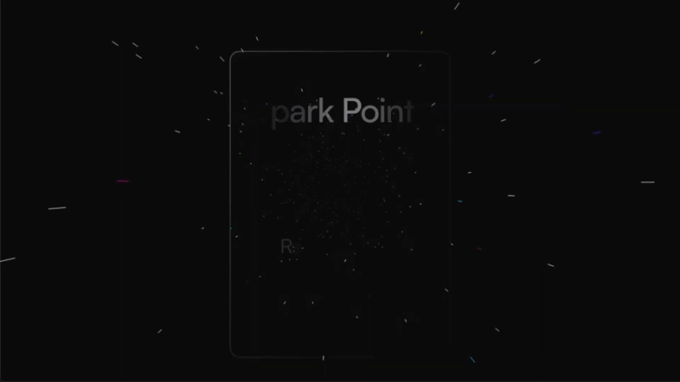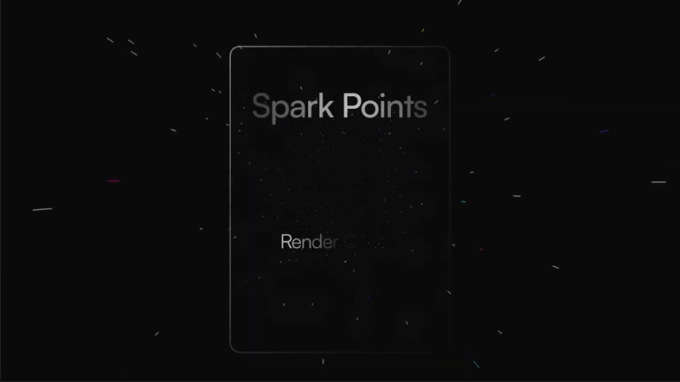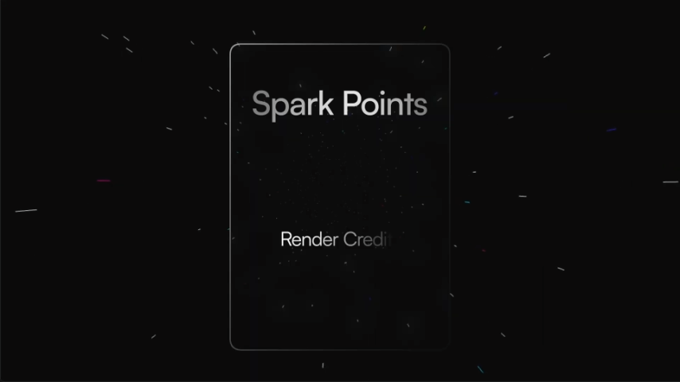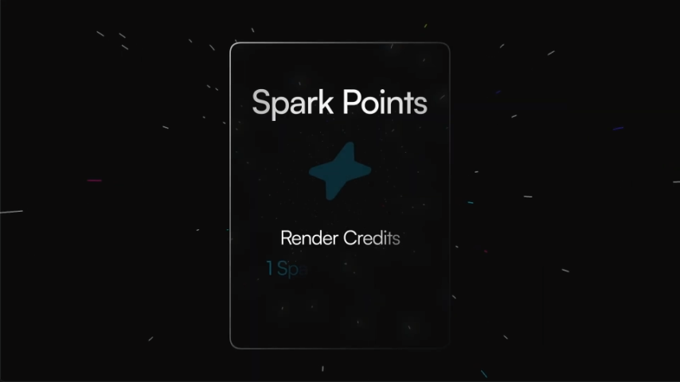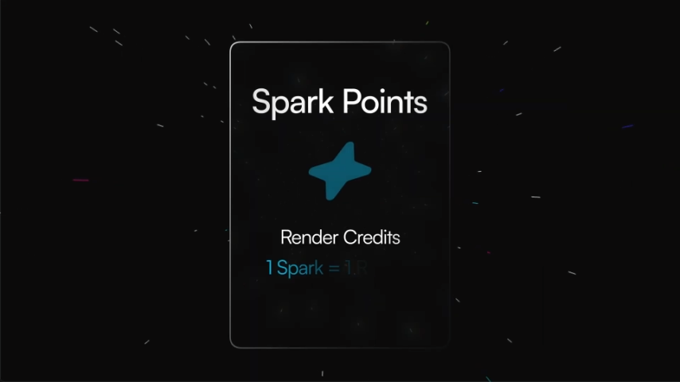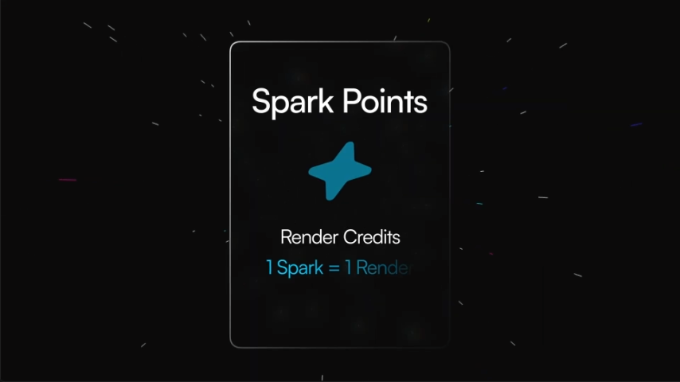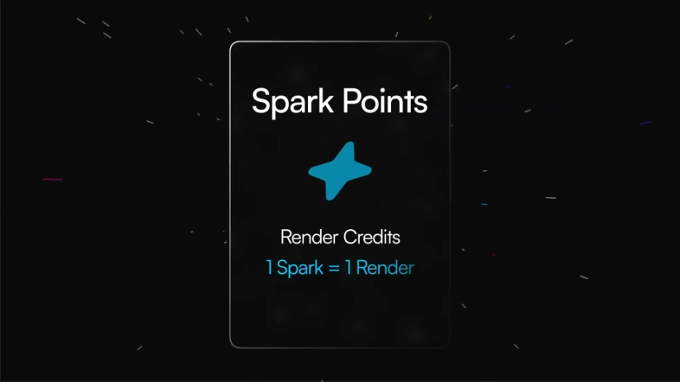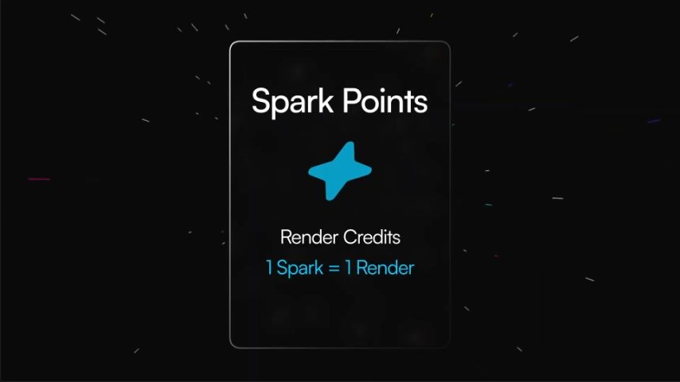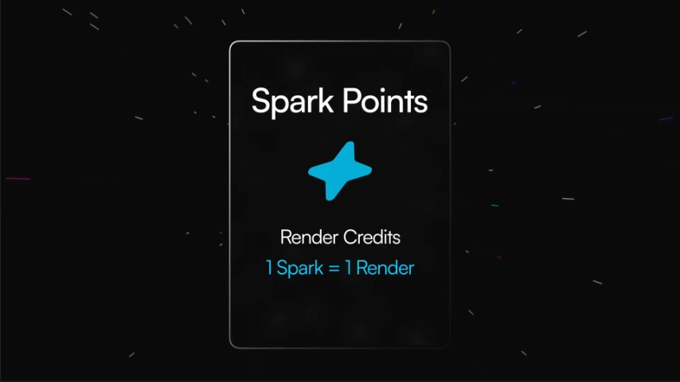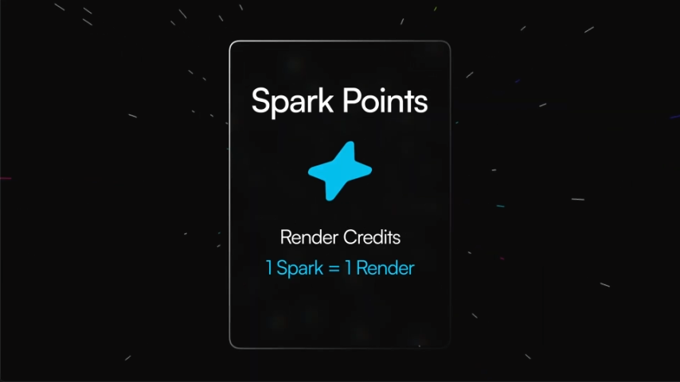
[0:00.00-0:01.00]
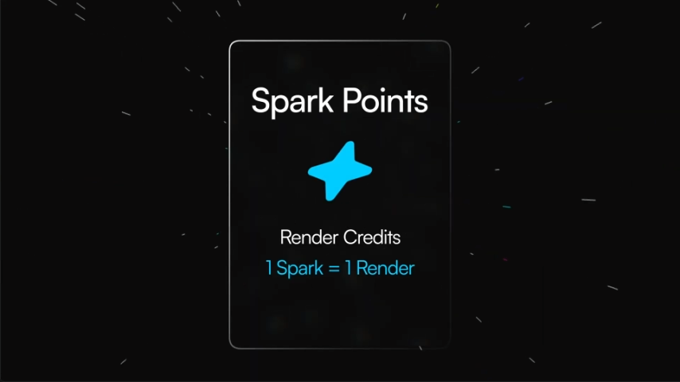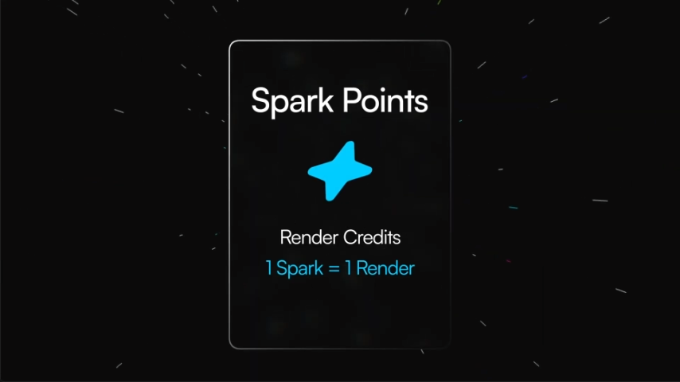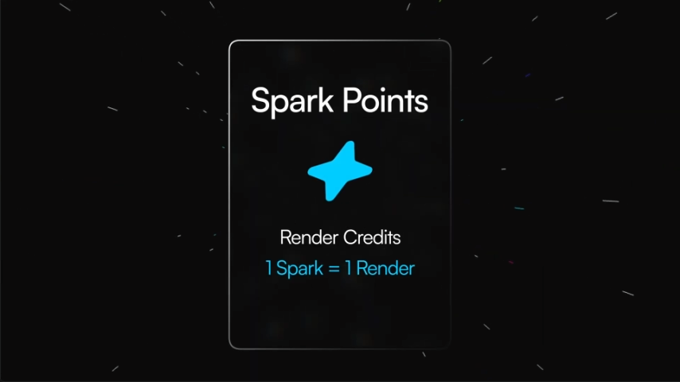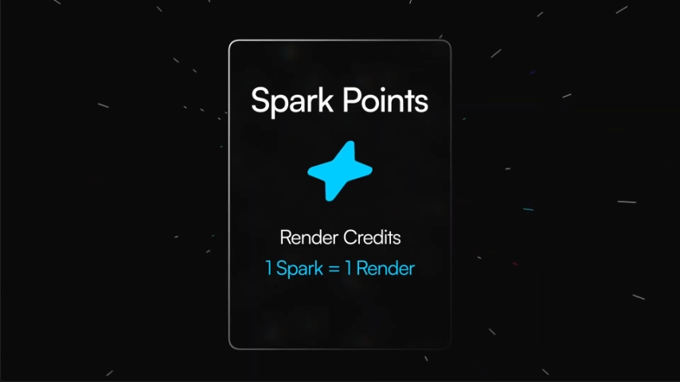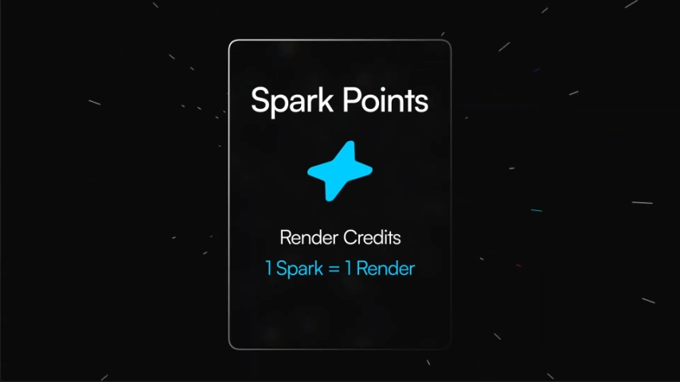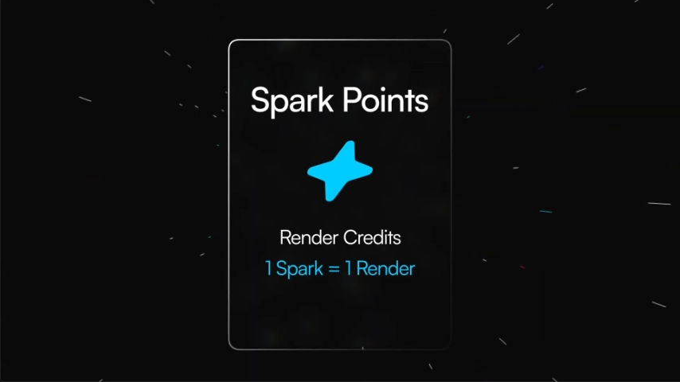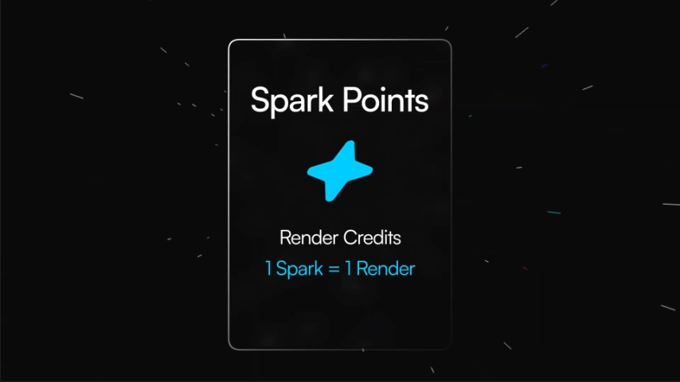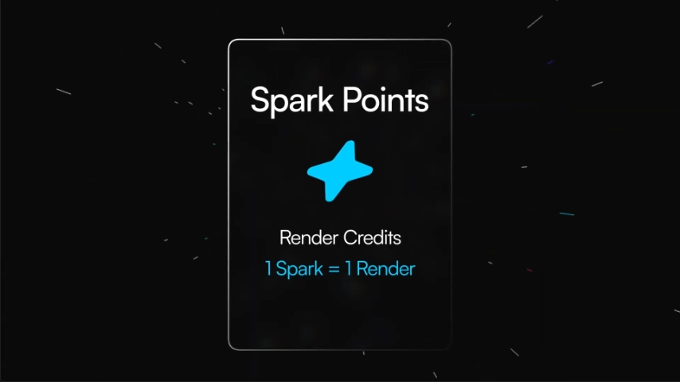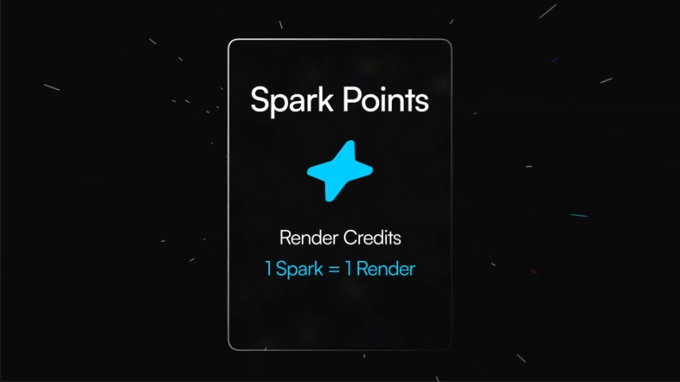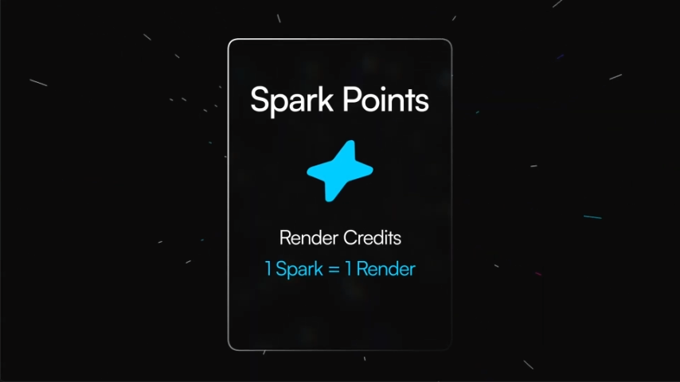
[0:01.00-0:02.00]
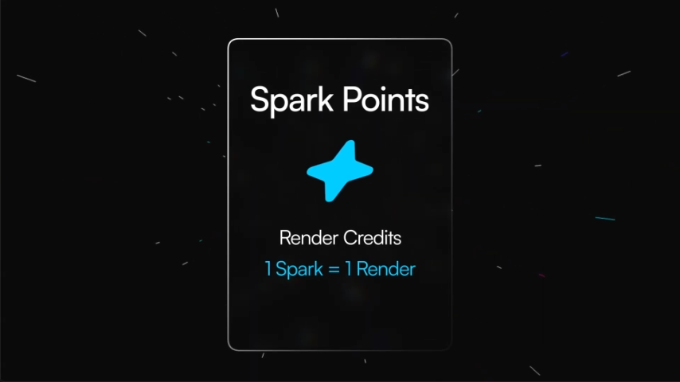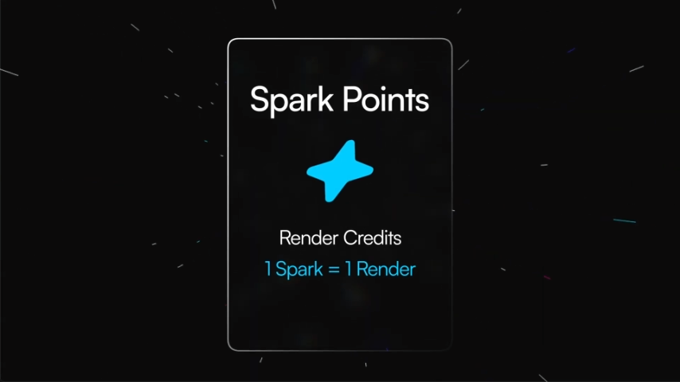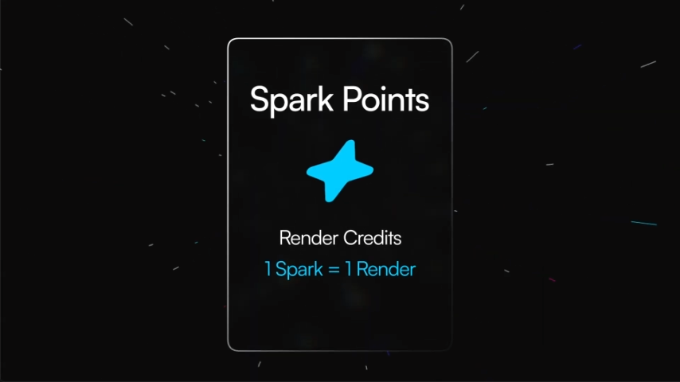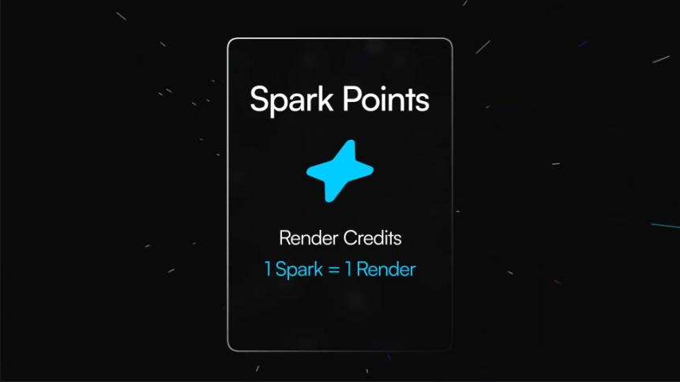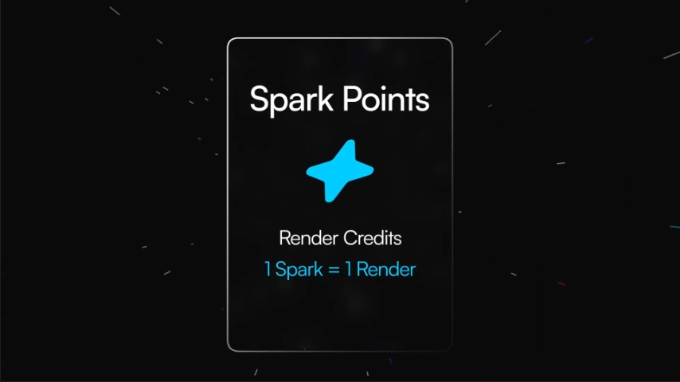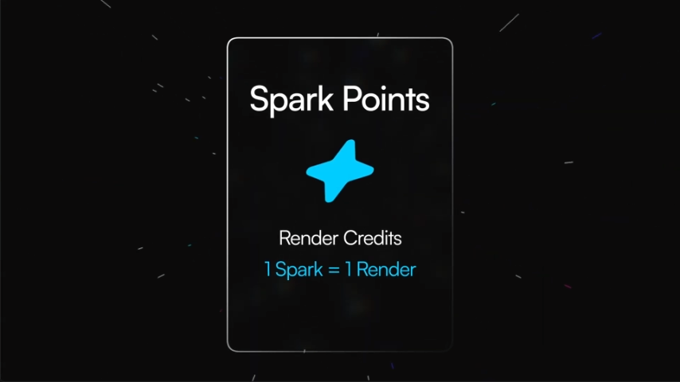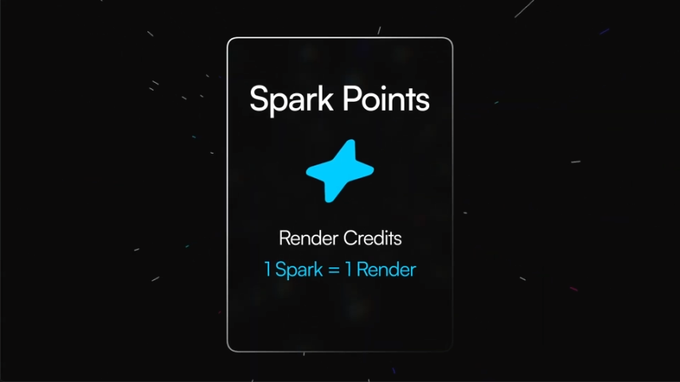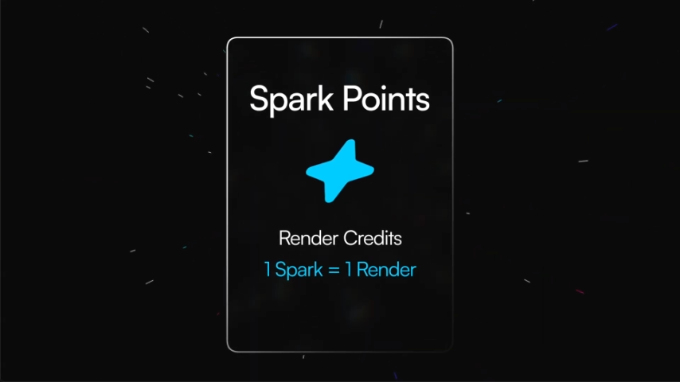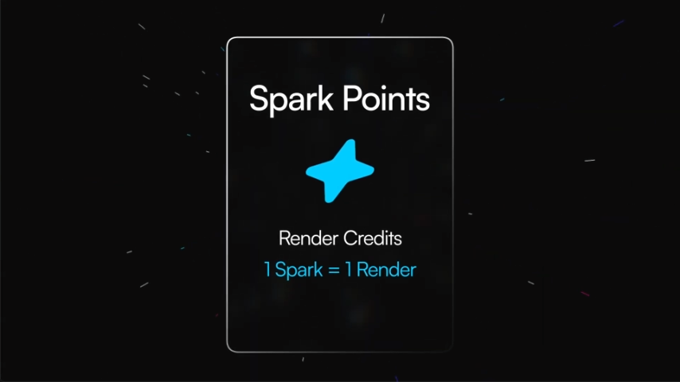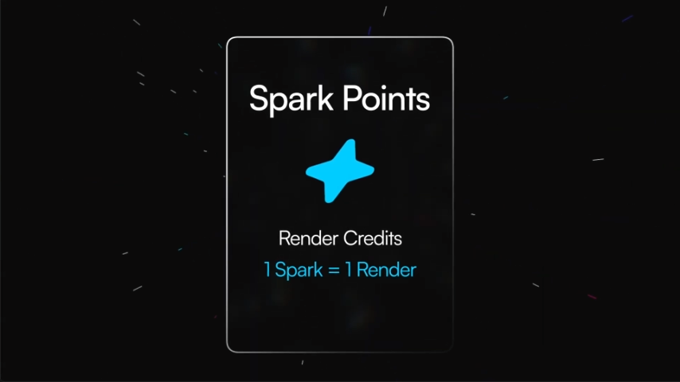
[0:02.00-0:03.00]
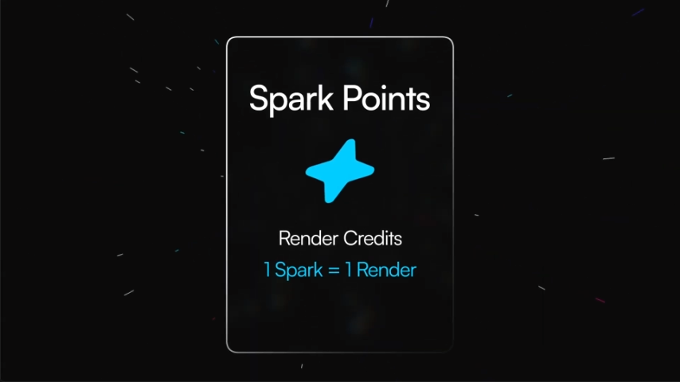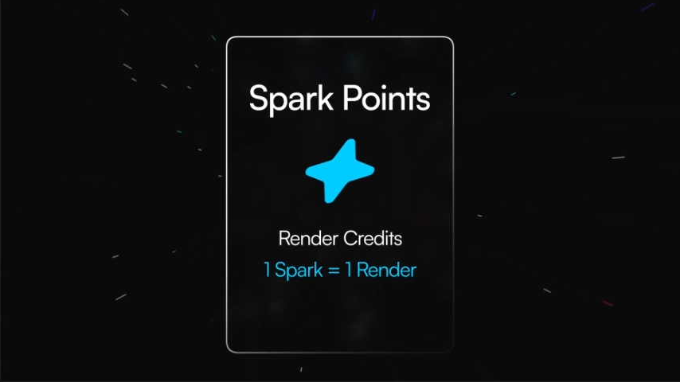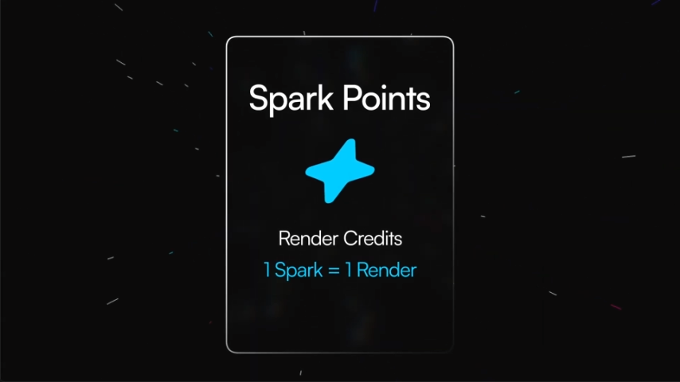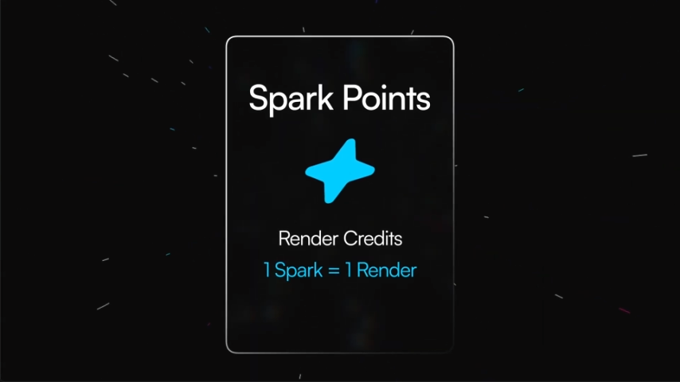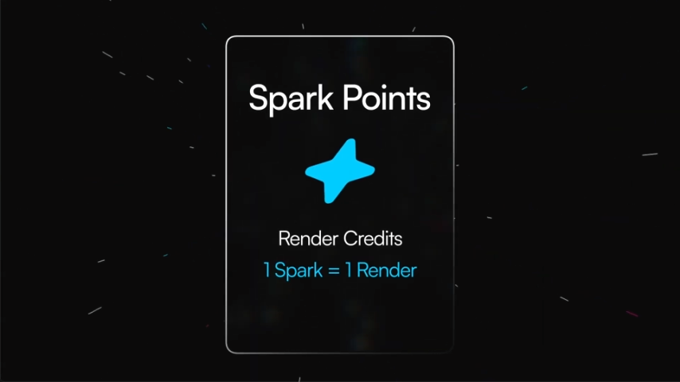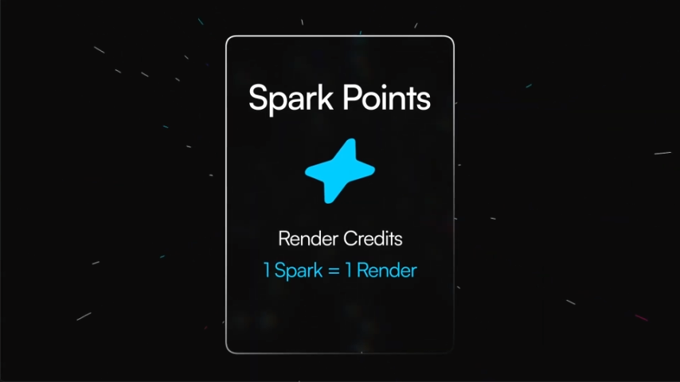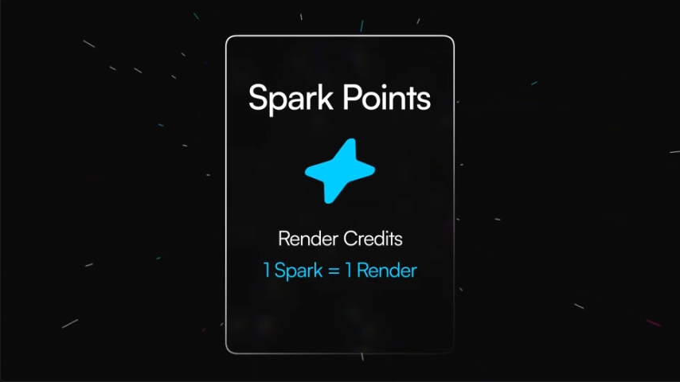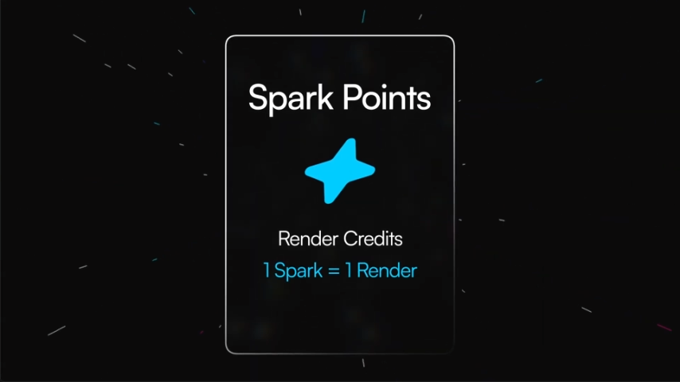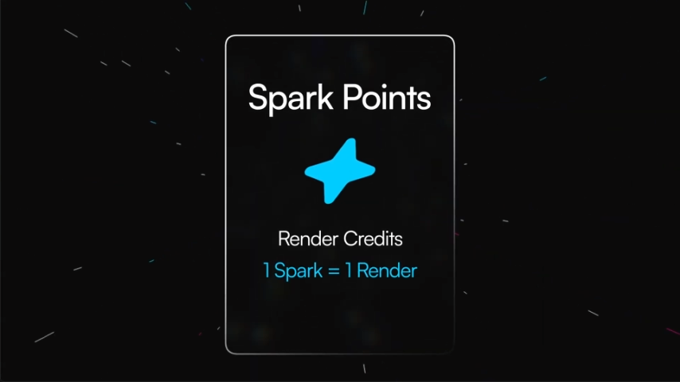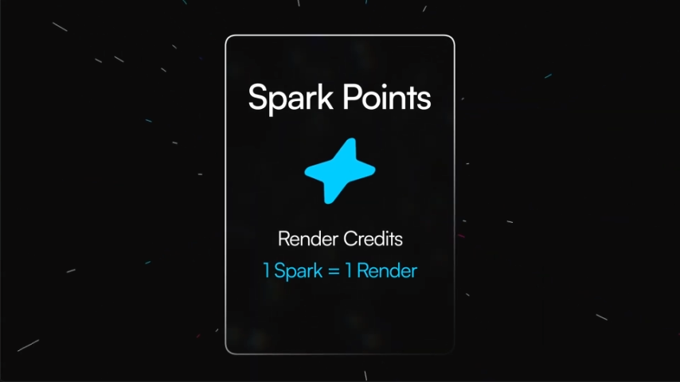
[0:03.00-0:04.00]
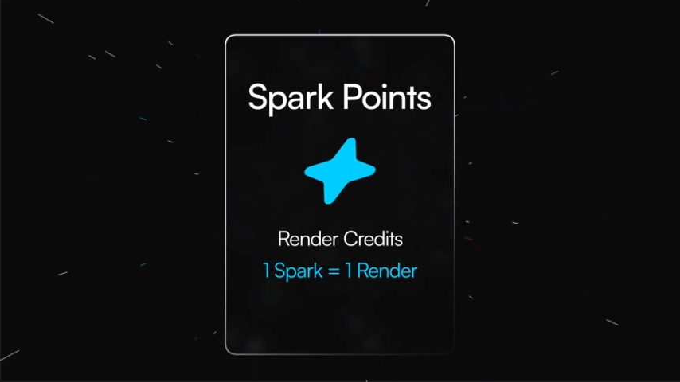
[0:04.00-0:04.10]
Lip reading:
No face is visible, so there are no lips to read.